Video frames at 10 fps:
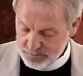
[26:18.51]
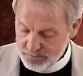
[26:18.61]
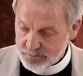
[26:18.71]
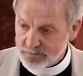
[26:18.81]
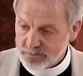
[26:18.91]

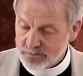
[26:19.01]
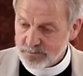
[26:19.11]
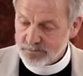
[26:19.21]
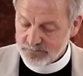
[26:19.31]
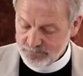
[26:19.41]

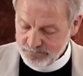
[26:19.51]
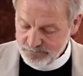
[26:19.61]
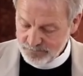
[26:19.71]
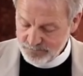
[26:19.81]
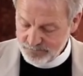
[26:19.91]

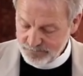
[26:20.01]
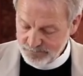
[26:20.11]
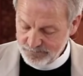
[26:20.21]
[no speech]